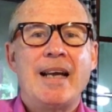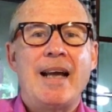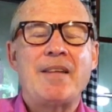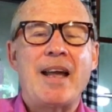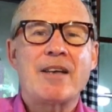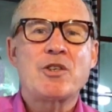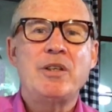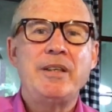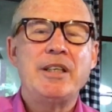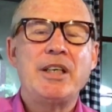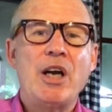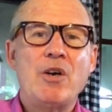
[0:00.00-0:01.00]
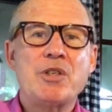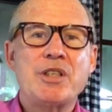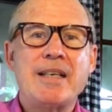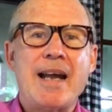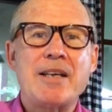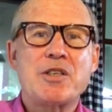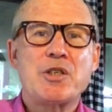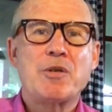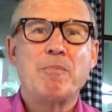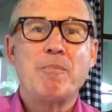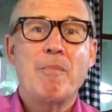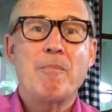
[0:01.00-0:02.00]
and they actually negotiate
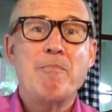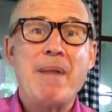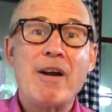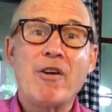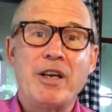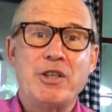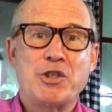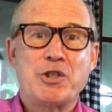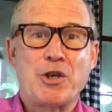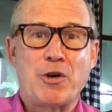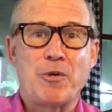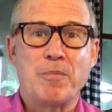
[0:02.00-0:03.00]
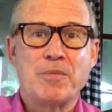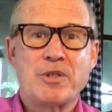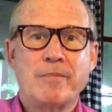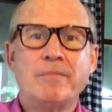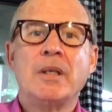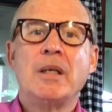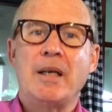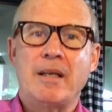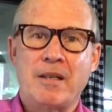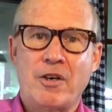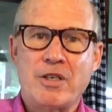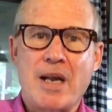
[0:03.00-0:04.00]
some marriage terms.
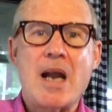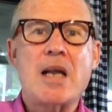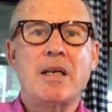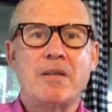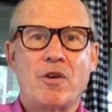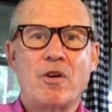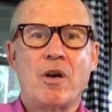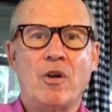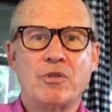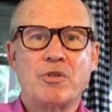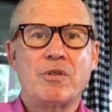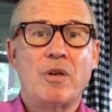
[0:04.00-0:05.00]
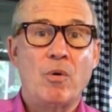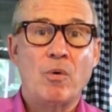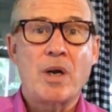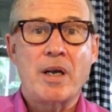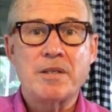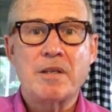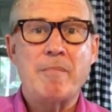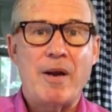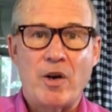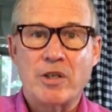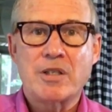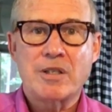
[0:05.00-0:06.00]
In their day and in their culture, the whole cousin
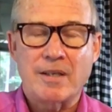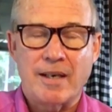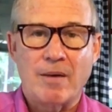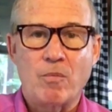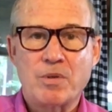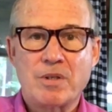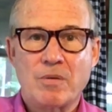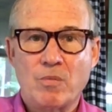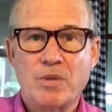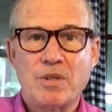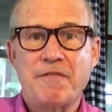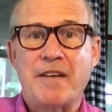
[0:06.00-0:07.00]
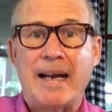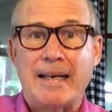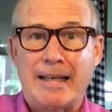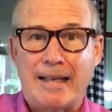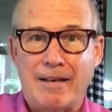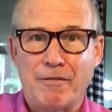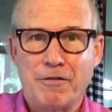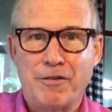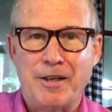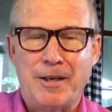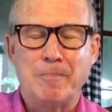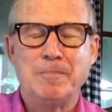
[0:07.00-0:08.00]
marriage thing was was a fine thing for
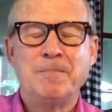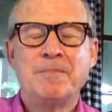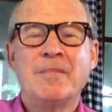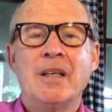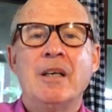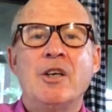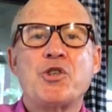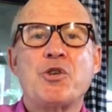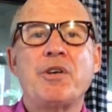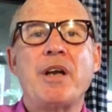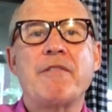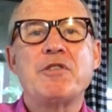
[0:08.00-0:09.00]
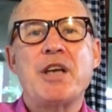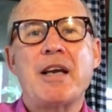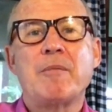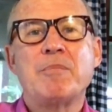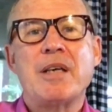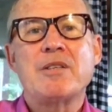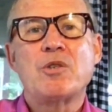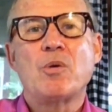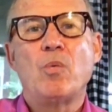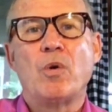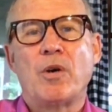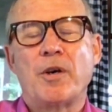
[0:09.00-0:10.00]
them. Sure enough, Jacob does the
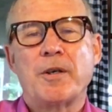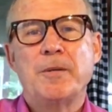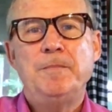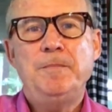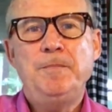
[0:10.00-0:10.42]
work,